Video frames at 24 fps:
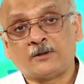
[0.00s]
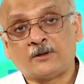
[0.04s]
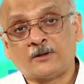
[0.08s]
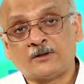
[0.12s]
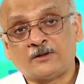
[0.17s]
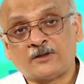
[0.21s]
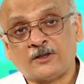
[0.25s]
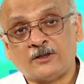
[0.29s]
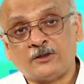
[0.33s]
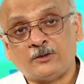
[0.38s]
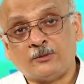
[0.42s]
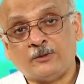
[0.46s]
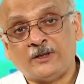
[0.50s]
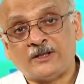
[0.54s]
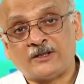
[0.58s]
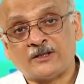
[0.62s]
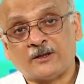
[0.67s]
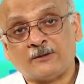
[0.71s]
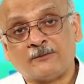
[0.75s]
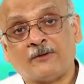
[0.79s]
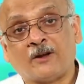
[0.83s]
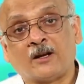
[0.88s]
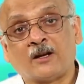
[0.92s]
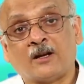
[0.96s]

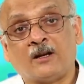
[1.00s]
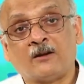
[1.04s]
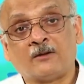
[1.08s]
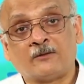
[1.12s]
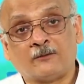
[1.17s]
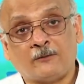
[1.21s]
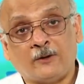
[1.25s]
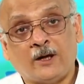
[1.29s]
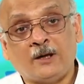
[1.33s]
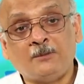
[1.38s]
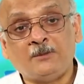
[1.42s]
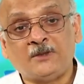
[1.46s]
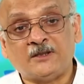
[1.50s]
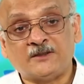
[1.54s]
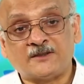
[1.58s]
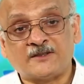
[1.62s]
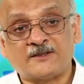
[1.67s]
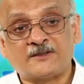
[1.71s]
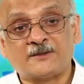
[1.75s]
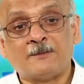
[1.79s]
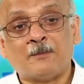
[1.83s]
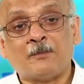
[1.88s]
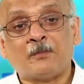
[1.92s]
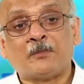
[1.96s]
situation for our
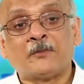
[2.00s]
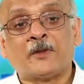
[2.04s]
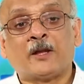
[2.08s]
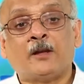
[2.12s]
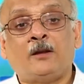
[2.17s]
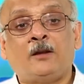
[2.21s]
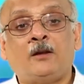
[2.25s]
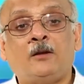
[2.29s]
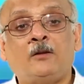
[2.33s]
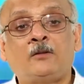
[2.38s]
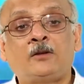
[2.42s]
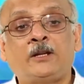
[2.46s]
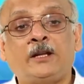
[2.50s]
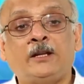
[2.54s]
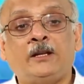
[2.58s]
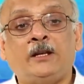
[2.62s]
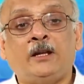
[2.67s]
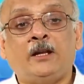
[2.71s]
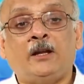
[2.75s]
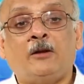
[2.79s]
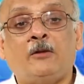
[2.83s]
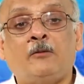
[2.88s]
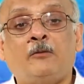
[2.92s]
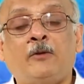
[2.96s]
farmers. Okay.
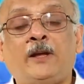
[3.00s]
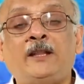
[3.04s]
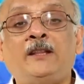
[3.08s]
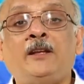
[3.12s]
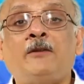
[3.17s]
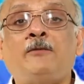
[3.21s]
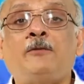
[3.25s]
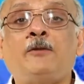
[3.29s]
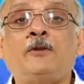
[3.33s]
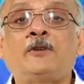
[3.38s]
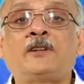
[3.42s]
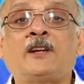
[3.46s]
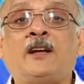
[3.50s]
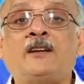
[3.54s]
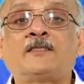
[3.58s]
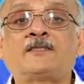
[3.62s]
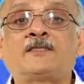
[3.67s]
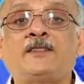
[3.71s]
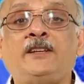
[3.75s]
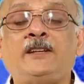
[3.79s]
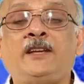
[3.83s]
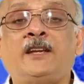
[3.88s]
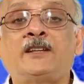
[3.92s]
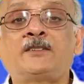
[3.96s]
Weather
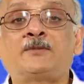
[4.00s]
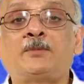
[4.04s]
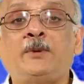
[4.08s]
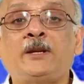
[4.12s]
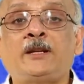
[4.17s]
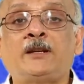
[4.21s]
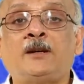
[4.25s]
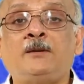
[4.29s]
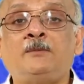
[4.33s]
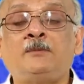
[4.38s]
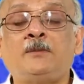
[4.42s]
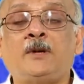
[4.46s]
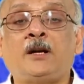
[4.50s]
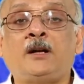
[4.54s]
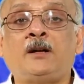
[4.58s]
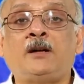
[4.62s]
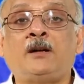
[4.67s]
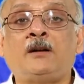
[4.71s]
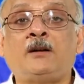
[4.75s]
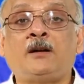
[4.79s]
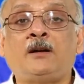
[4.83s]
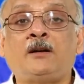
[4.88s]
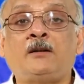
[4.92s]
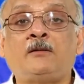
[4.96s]
forecasting has become
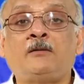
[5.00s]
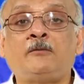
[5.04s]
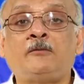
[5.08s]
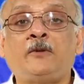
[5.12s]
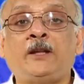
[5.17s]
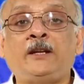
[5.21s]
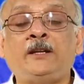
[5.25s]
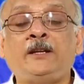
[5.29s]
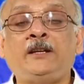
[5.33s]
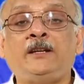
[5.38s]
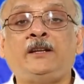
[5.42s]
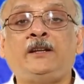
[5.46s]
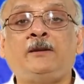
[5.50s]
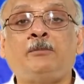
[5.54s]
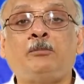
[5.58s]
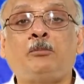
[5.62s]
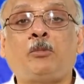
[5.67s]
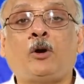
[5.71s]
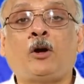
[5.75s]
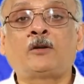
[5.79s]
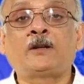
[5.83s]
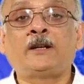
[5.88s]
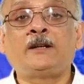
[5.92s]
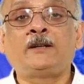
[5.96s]
a very
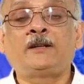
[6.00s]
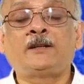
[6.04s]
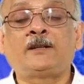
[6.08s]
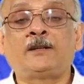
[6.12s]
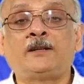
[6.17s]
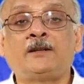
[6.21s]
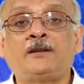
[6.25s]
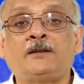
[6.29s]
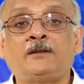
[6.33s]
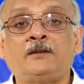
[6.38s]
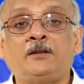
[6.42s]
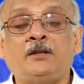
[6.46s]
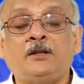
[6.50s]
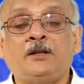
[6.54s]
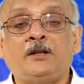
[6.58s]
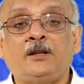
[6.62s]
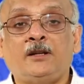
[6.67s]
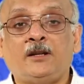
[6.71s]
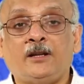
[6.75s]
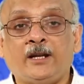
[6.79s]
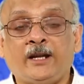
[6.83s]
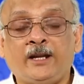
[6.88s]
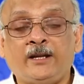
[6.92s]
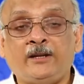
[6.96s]
important
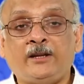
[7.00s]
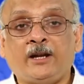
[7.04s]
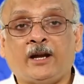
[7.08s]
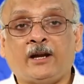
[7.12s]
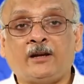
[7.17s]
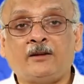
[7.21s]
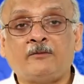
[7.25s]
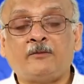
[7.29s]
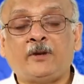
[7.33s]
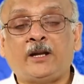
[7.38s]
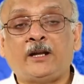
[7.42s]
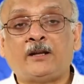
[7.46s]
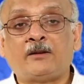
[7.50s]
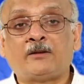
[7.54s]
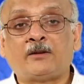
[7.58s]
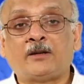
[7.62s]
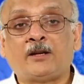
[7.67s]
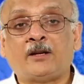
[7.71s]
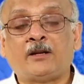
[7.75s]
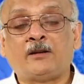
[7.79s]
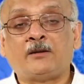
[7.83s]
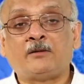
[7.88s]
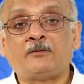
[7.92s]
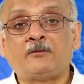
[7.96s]
area where
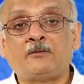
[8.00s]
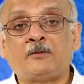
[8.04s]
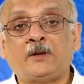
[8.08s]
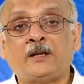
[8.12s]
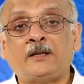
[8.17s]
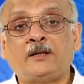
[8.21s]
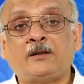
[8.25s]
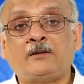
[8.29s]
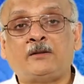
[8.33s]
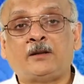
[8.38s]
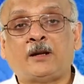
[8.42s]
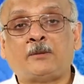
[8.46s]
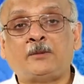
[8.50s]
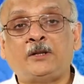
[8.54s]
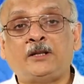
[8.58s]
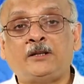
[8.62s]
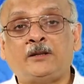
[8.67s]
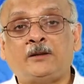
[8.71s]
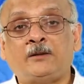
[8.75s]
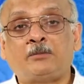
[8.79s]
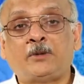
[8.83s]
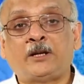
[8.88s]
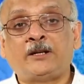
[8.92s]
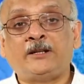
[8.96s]

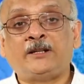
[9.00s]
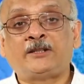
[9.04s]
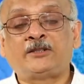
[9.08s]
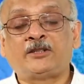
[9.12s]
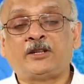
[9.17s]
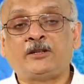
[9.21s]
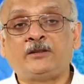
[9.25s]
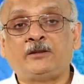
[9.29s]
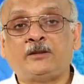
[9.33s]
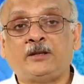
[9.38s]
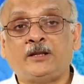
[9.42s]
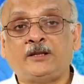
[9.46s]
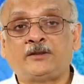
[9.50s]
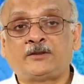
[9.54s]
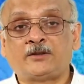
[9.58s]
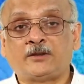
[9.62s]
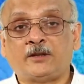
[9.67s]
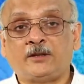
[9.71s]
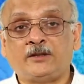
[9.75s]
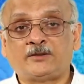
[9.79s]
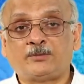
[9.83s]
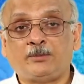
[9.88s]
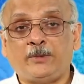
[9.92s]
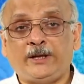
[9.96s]
the prediction
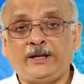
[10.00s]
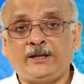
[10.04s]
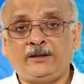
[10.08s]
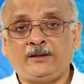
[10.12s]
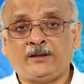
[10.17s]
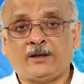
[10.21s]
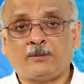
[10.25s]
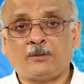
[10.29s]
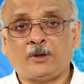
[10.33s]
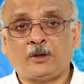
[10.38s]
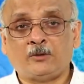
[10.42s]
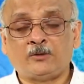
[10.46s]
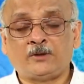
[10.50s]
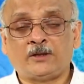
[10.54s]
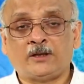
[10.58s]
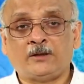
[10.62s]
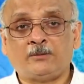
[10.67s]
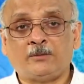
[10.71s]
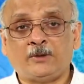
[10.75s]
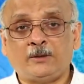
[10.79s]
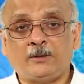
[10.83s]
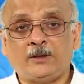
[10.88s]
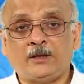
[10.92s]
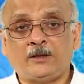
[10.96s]
is
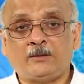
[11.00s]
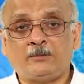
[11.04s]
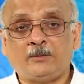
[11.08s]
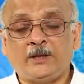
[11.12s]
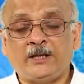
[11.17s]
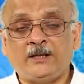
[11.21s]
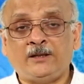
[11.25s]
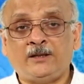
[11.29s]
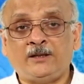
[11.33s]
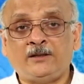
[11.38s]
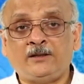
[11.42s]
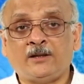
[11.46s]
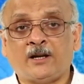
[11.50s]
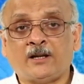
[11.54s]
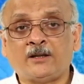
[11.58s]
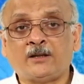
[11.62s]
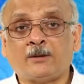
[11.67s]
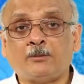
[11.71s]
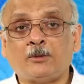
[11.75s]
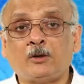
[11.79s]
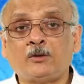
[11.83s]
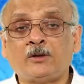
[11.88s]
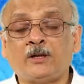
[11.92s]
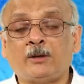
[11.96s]
mainly done
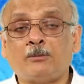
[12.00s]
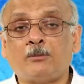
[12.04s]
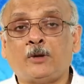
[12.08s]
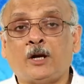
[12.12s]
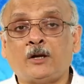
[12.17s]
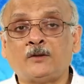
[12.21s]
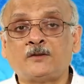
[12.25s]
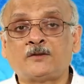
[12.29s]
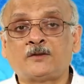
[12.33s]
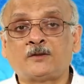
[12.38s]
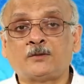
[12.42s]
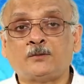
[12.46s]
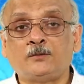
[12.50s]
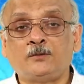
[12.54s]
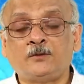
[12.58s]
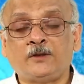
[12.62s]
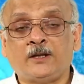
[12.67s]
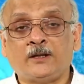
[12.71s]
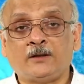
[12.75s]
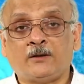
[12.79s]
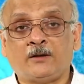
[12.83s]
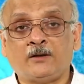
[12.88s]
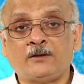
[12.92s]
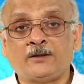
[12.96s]
about the monsoon
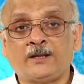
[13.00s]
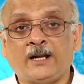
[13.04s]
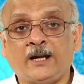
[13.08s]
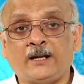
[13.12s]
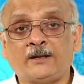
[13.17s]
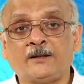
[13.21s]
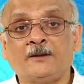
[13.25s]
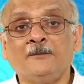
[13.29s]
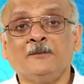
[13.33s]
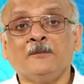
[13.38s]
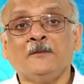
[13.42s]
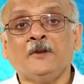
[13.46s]
and all that,